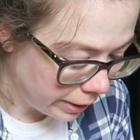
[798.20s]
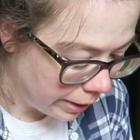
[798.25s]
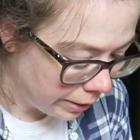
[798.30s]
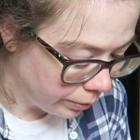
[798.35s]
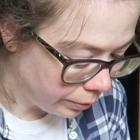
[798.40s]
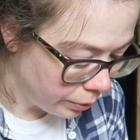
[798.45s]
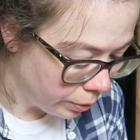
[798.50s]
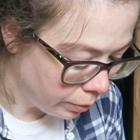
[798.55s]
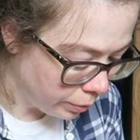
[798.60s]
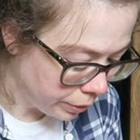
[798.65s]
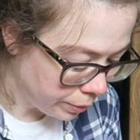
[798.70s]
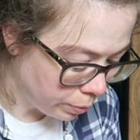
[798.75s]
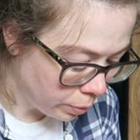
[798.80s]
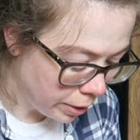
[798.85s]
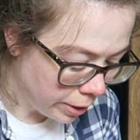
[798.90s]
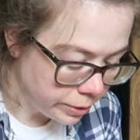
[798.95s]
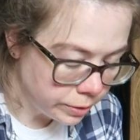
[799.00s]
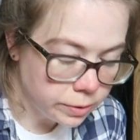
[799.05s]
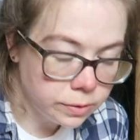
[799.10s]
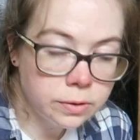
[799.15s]
I don't know what the
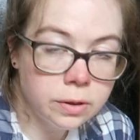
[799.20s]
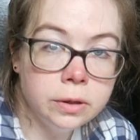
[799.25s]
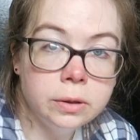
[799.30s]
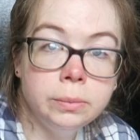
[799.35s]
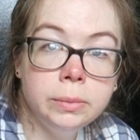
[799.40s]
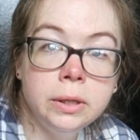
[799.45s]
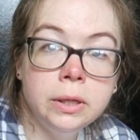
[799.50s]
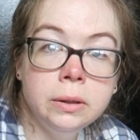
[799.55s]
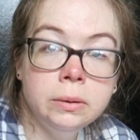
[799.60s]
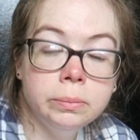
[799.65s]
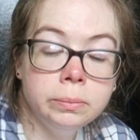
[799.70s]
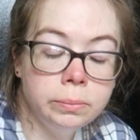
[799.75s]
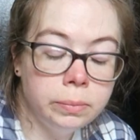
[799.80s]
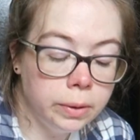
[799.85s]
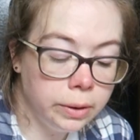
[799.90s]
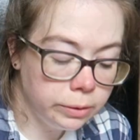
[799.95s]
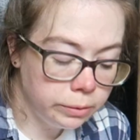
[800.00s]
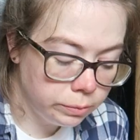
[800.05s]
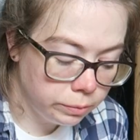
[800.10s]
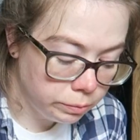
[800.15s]
prize is going to be,
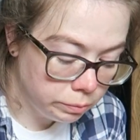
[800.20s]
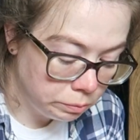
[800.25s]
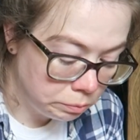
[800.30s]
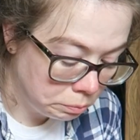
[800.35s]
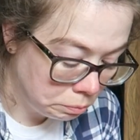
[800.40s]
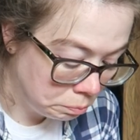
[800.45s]
but